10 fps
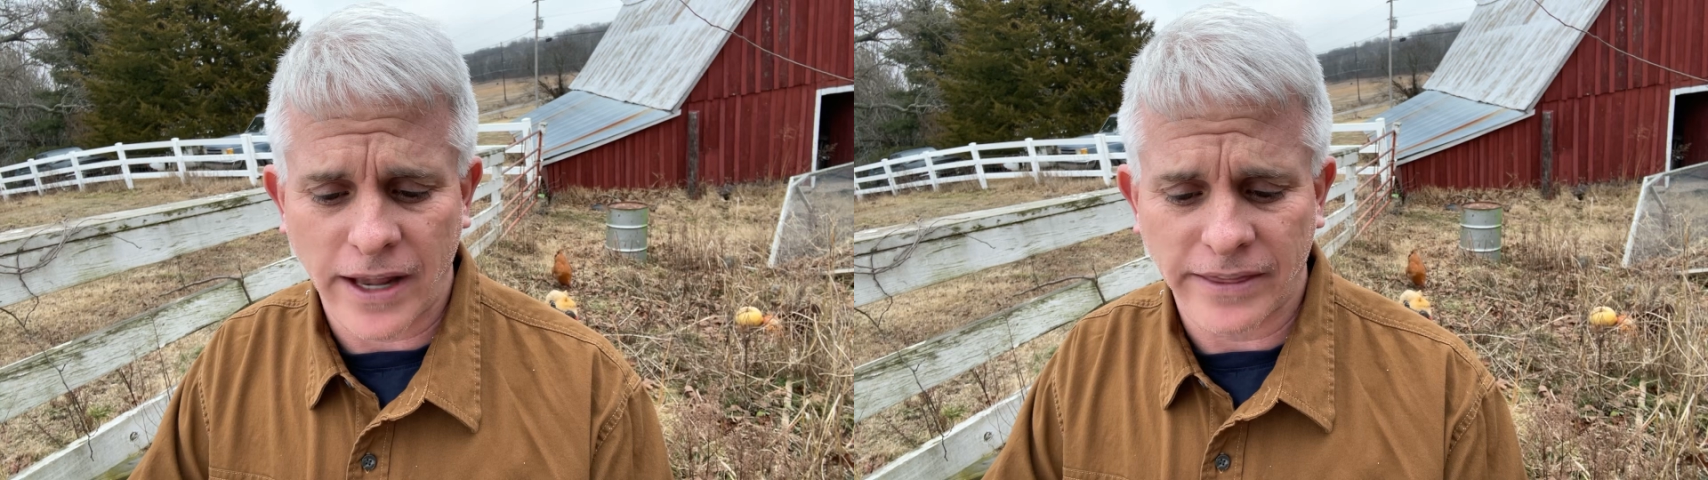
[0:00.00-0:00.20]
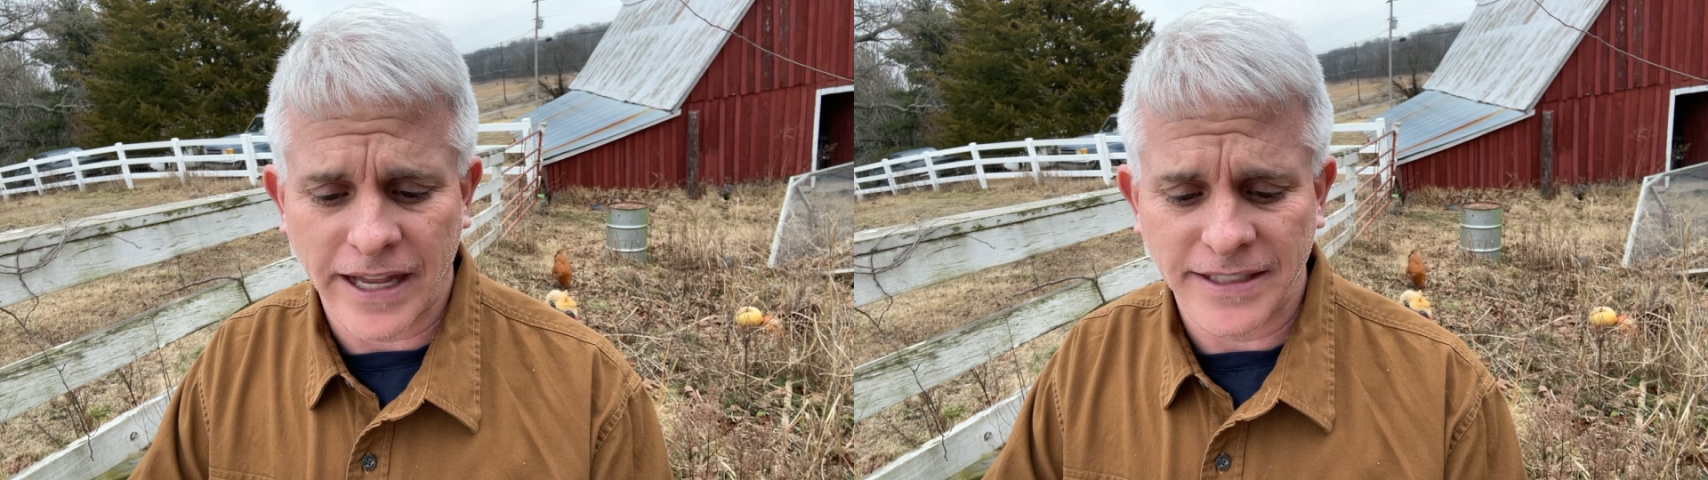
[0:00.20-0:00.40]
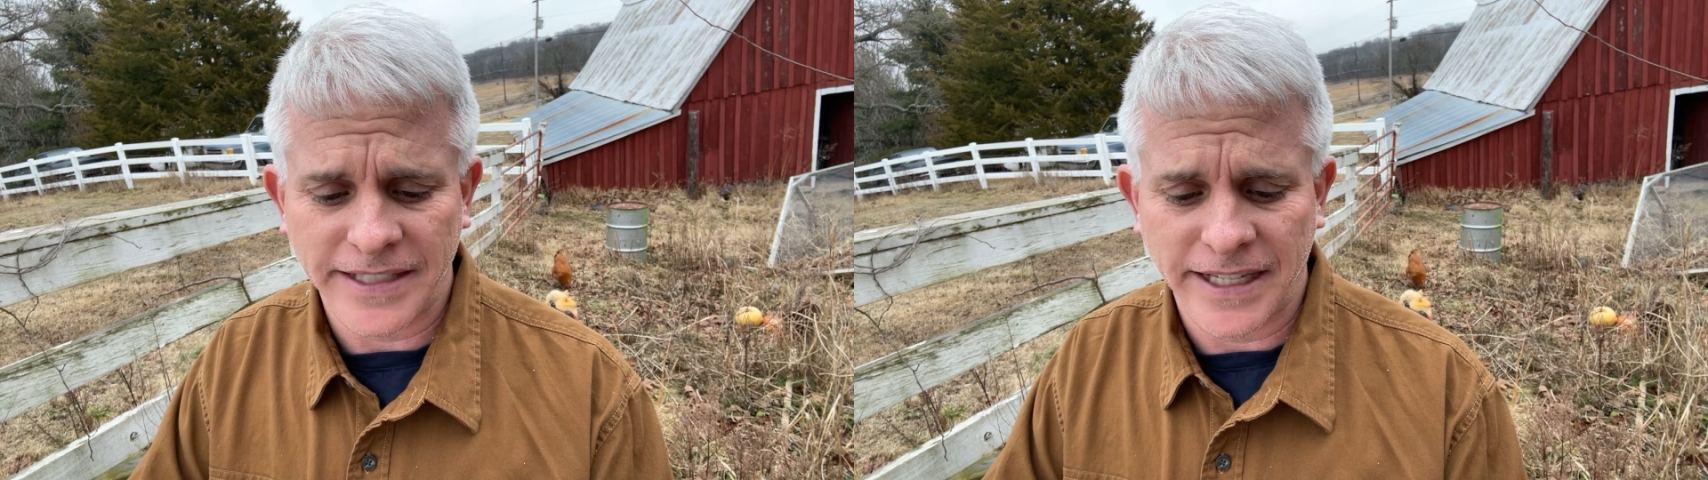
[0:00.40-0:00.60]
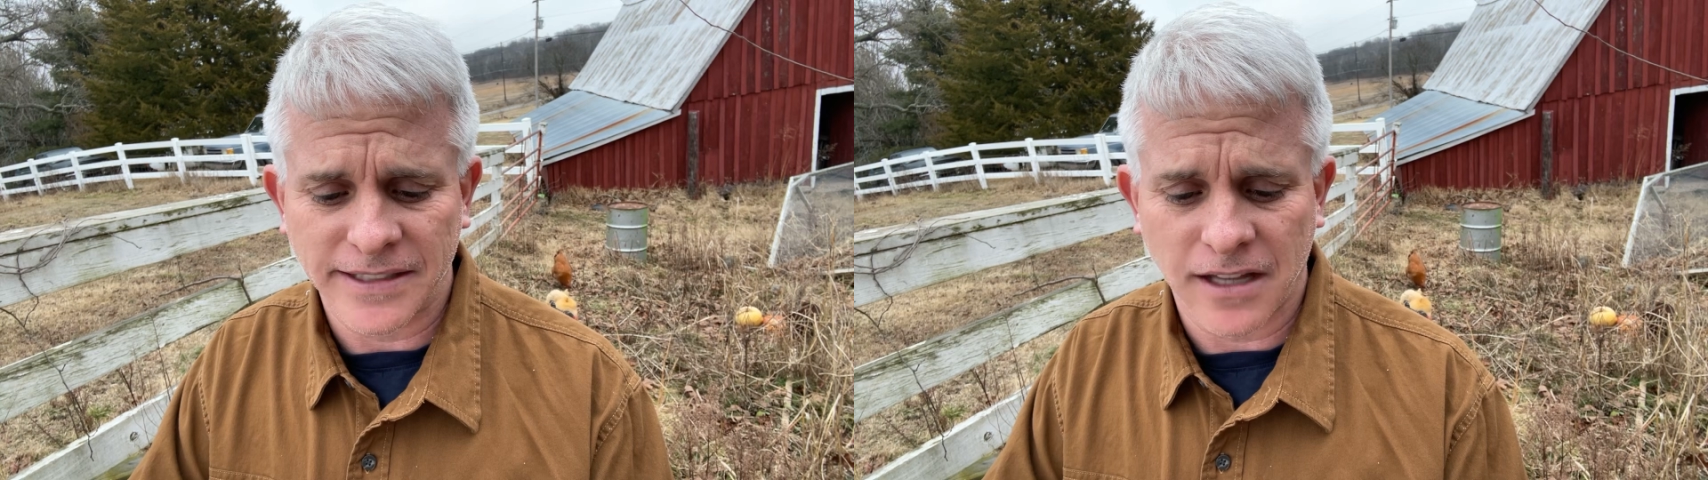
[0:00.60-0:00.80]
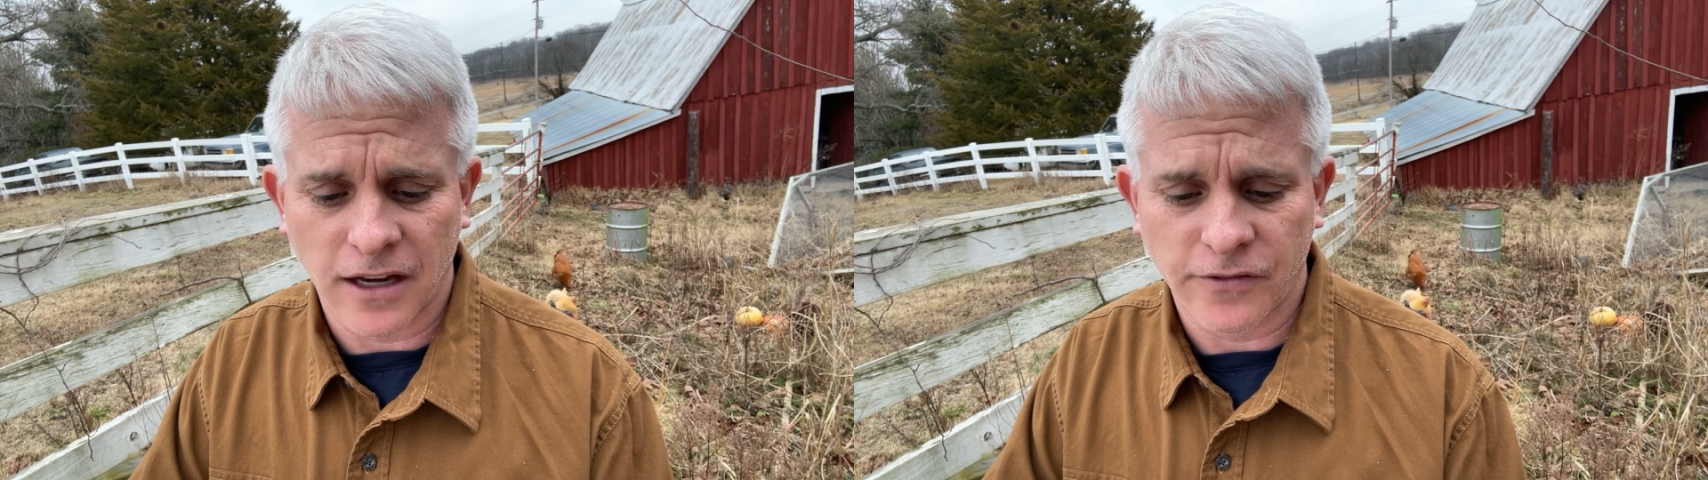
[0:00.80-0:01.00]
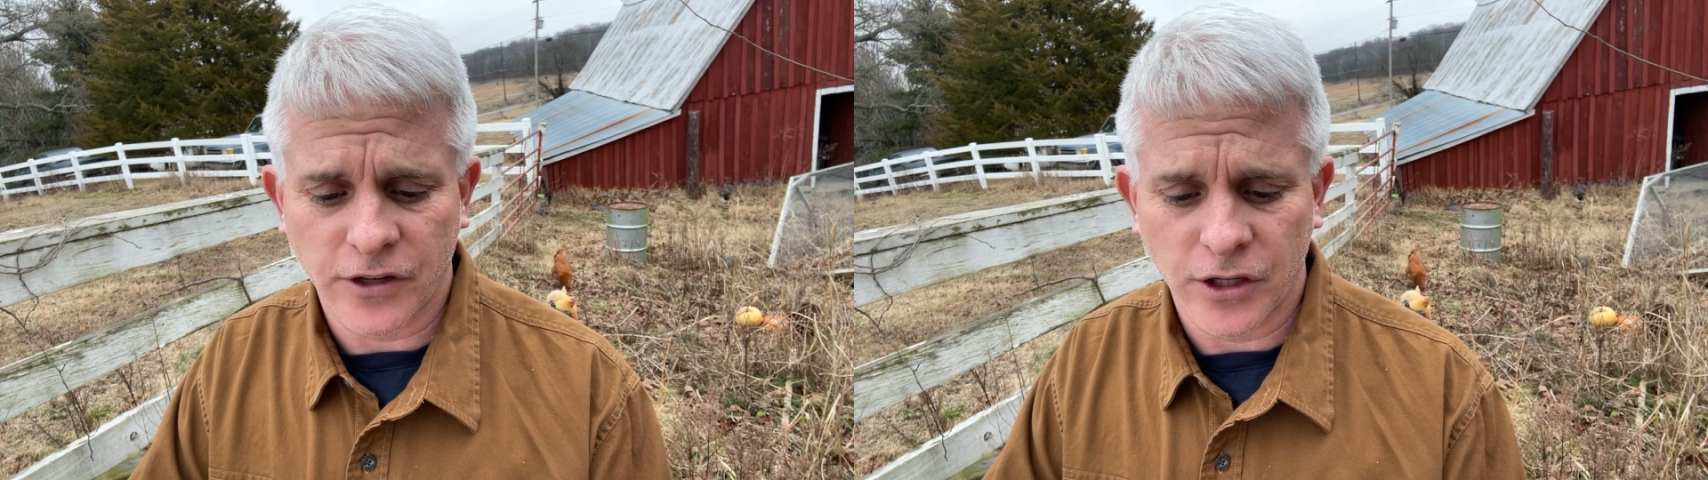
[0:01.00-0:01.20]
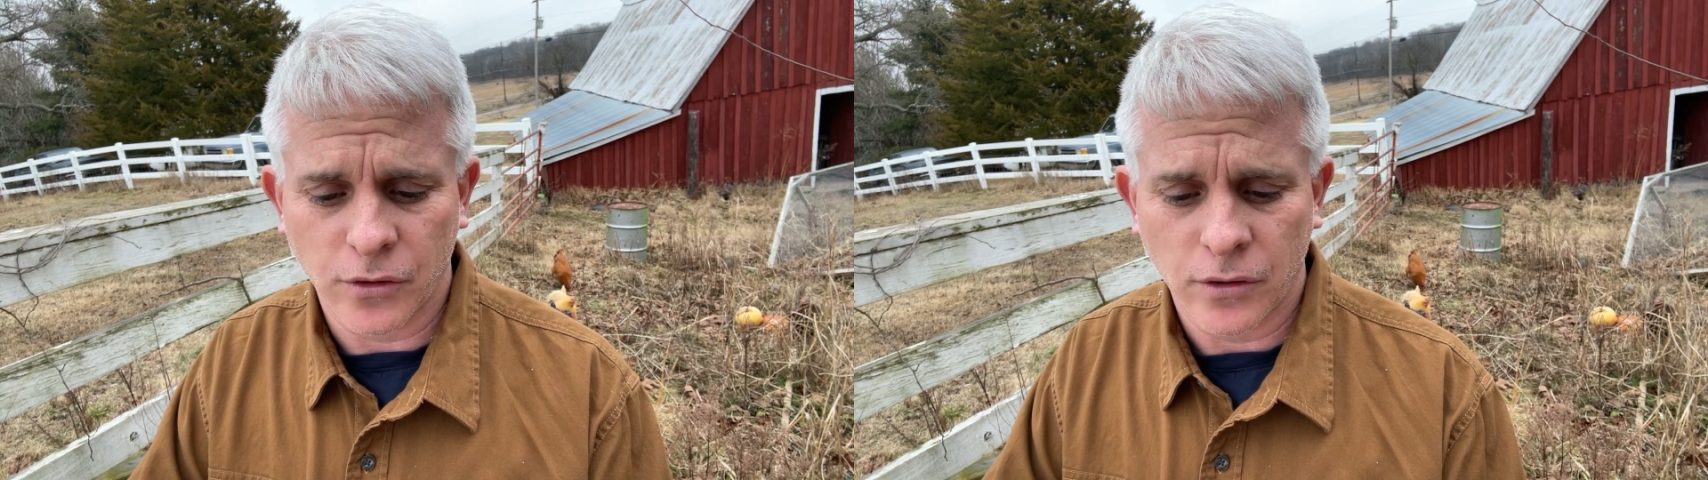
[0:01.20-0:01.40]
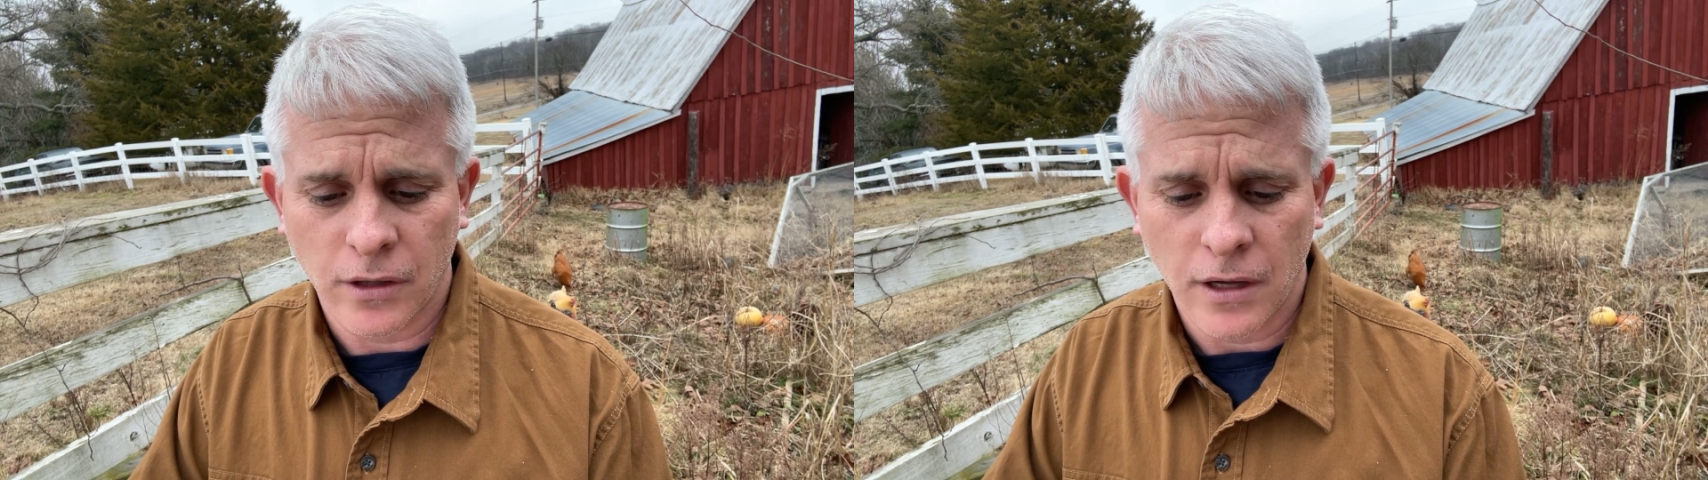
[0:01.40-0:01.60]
things he has done for you.